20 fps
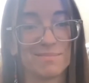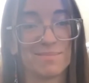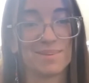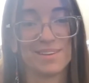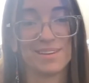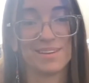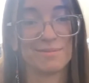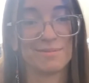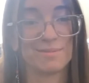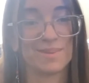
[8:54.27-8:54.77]

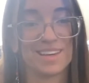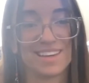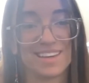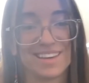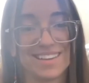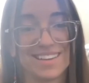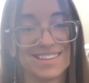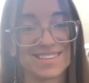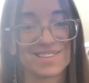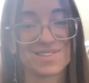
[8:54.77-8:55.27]
Believe me,
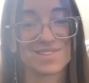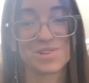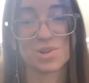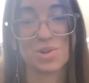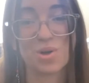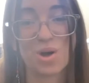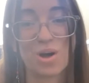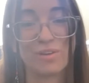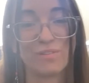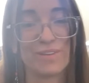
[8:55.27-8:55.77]
this is a
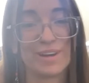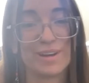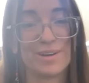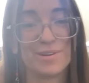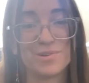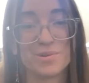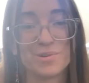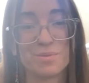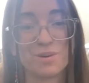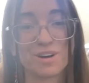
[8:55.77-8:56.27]
lot of
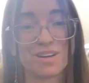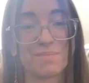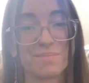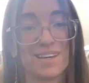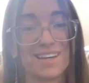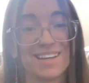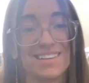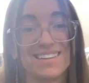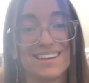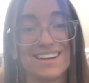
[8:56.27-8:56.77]
energy work
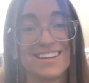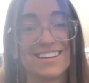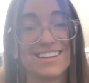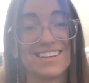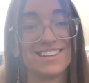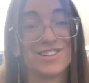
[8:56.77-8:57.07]
being done,